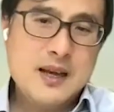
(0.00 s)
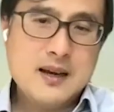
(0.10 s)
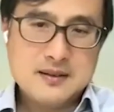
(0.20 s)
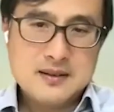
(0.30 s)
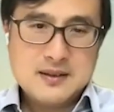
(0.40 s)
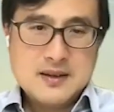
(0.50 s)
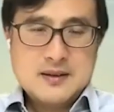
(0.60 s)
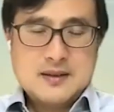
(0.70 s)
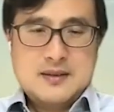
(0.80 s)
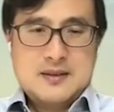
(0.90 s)
was
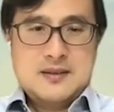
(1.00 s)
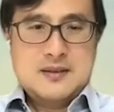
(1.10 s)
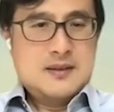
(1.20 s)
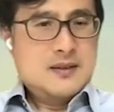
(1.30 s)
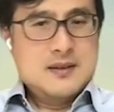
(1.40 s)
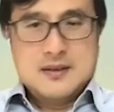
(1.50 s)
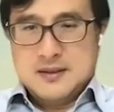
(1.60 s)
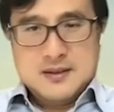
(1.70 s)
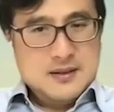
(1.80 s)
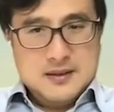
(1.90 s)
still I still do
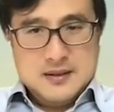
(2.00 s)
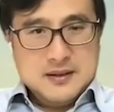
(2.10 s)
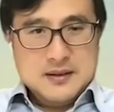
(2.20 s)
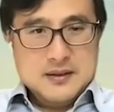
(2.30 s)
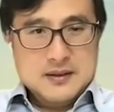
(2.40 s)
intermittent fast,